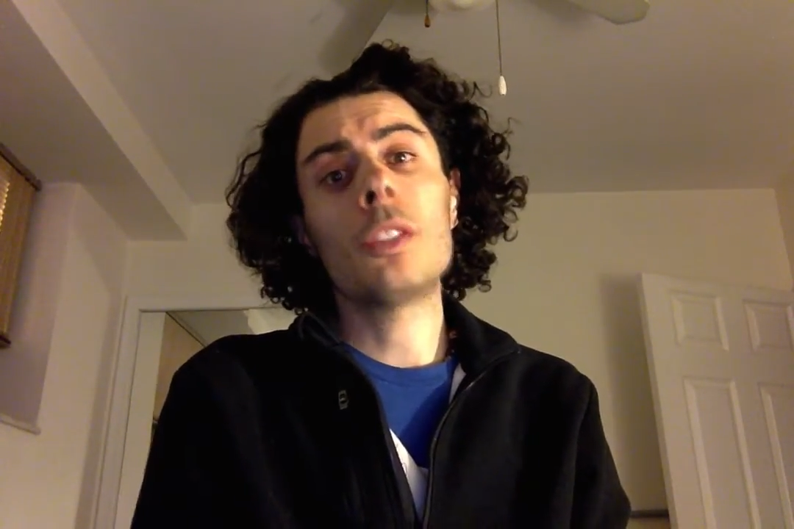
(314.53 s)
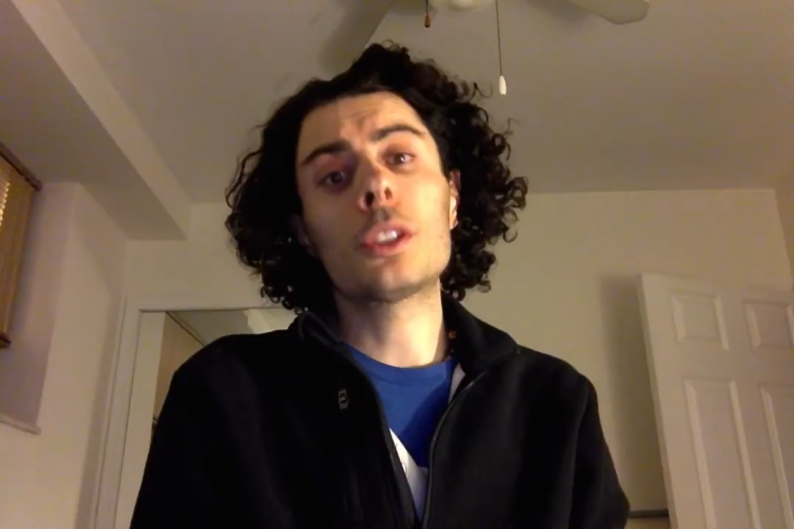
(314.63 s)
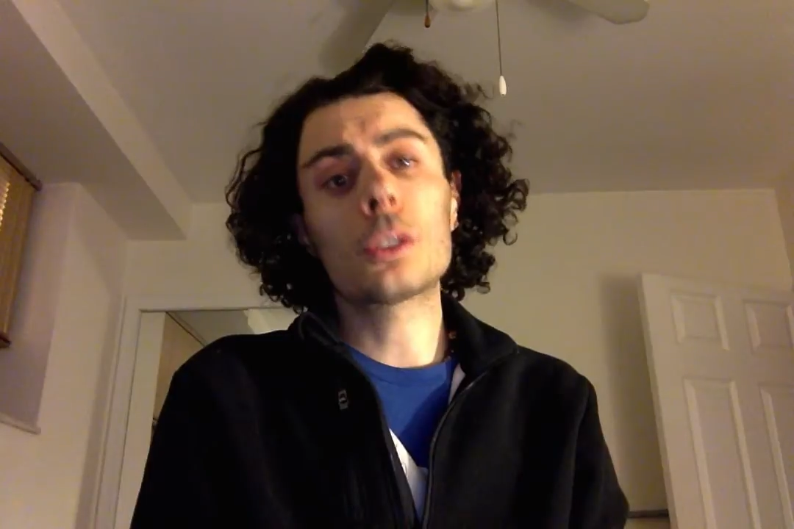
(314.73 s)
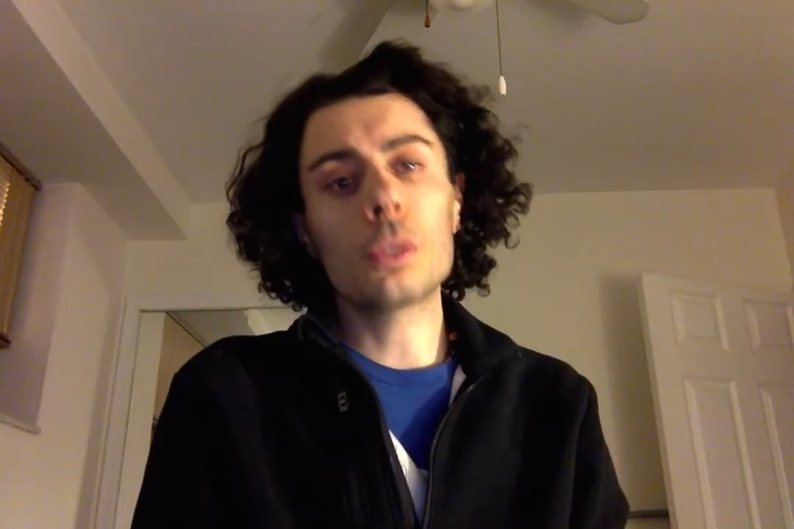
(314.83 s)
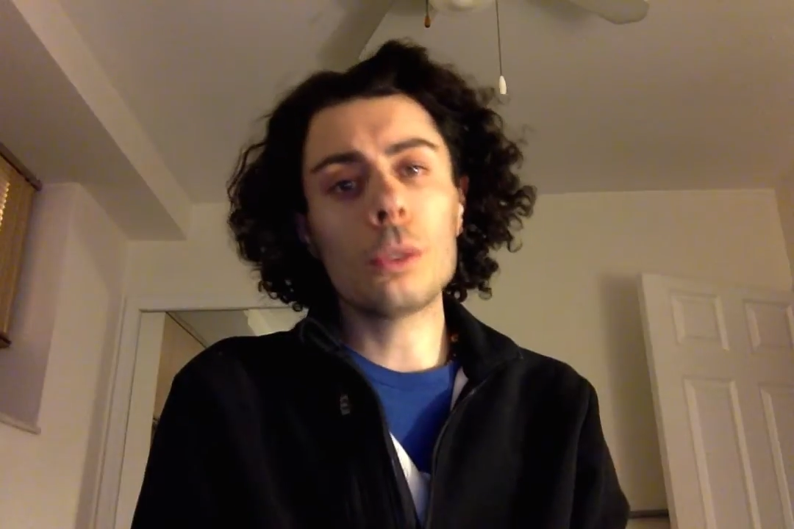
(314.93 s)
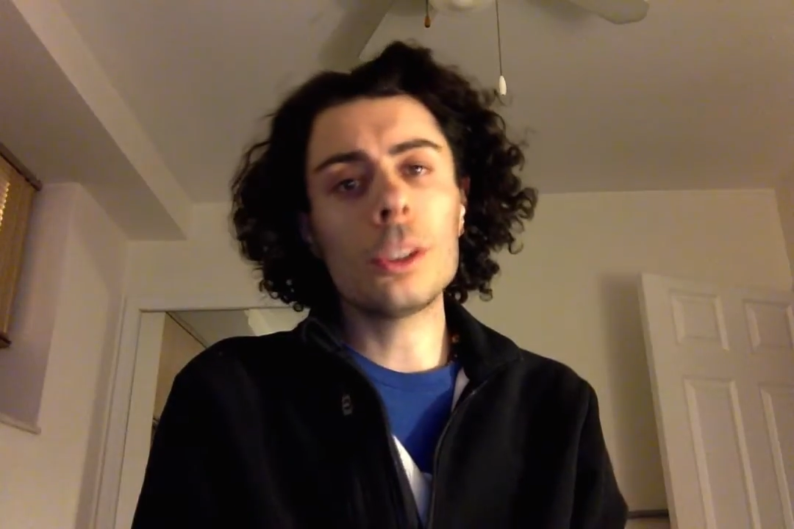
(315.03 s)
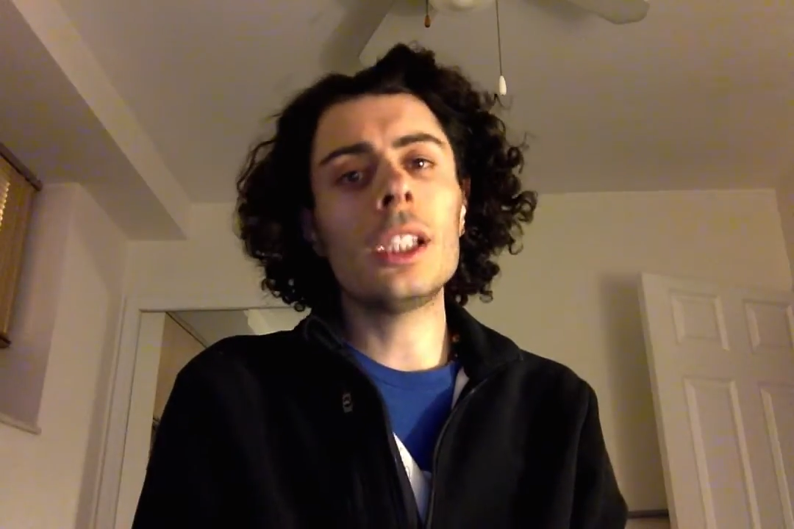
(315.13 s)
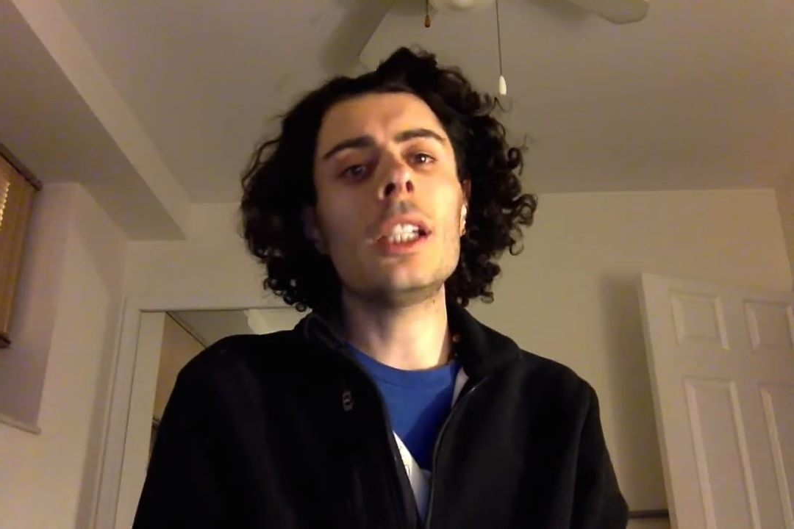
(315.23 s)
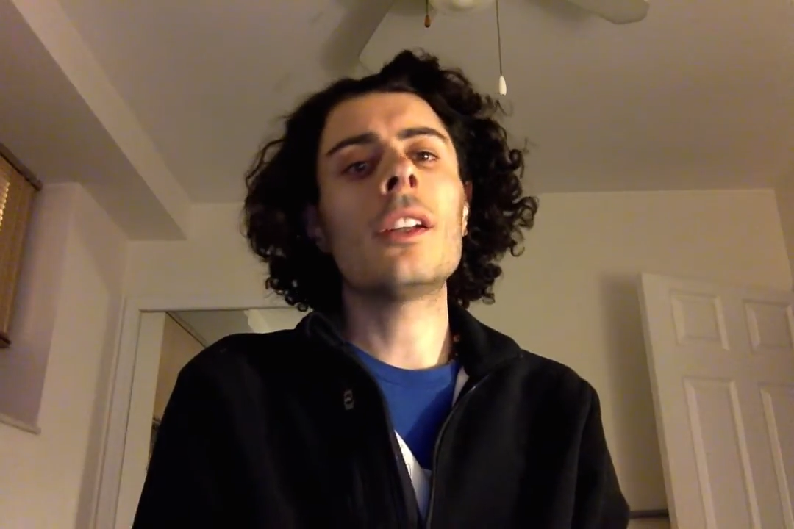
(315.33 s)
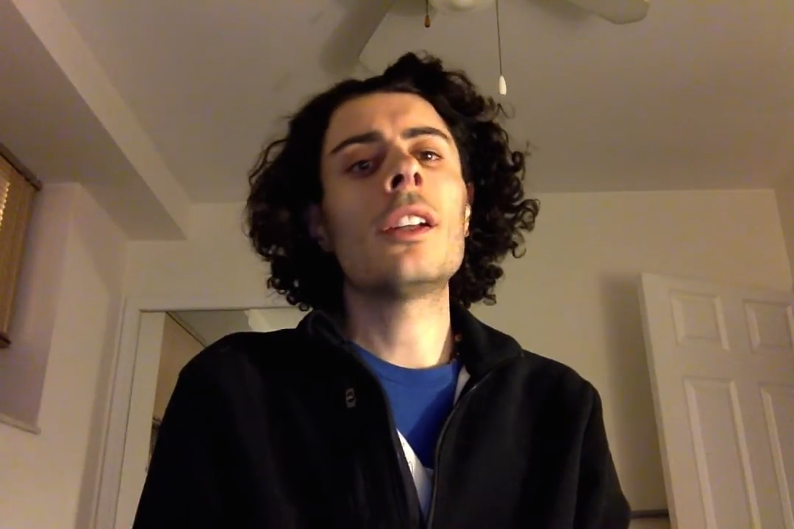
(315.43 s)
you
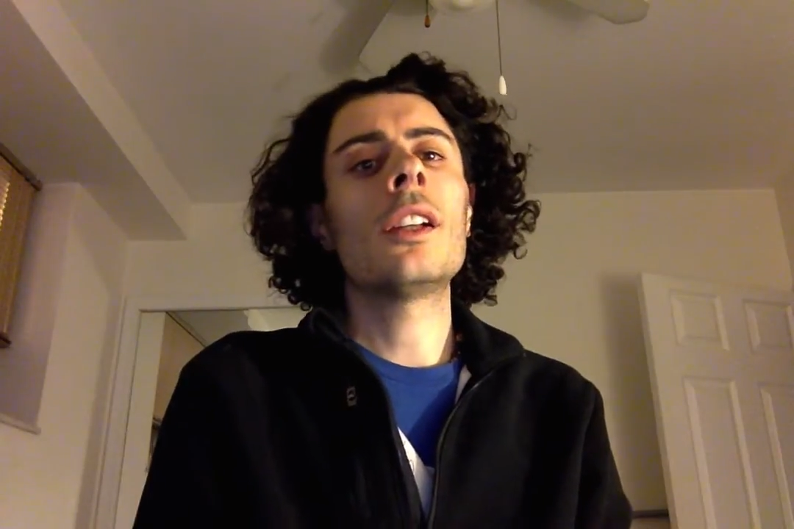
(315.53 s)
truly